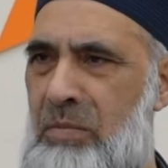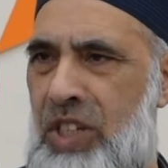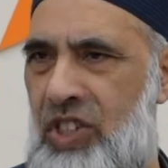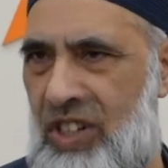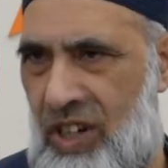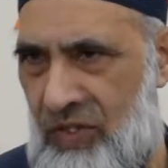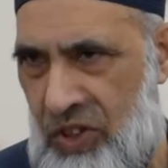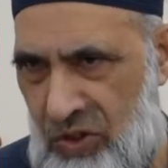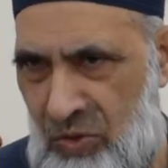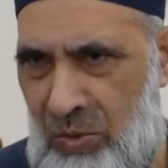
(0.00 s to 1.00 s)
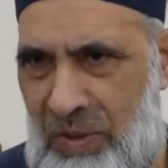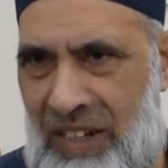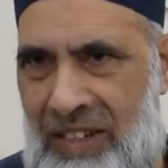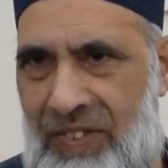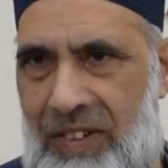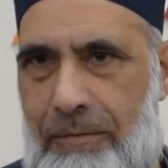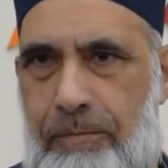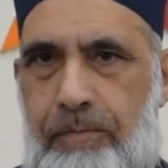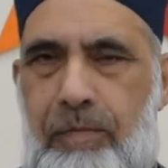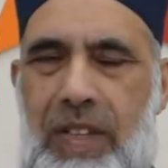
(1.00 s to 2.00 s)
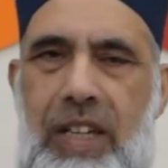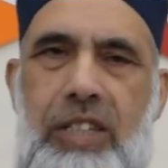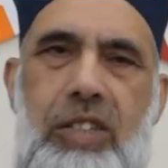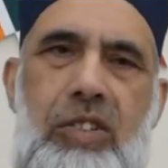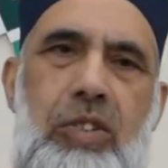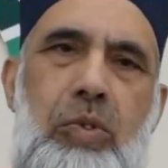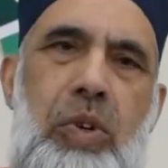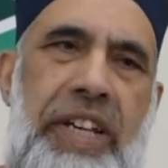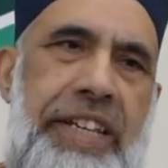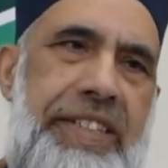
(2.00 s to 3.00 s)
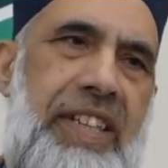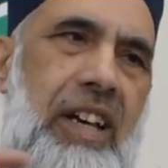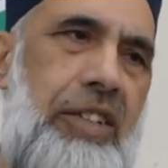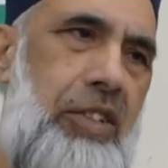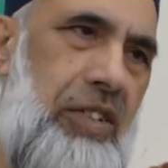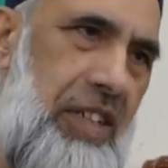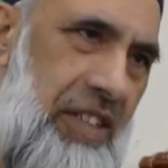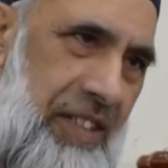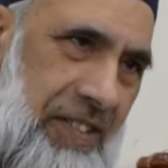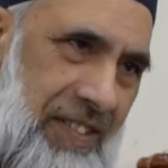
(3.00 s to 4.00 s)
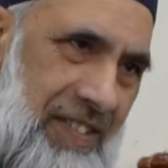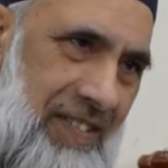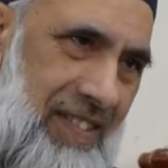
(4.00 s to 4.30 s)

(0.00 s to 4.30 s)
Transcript: mission of a true believer, is to do ihsan to others.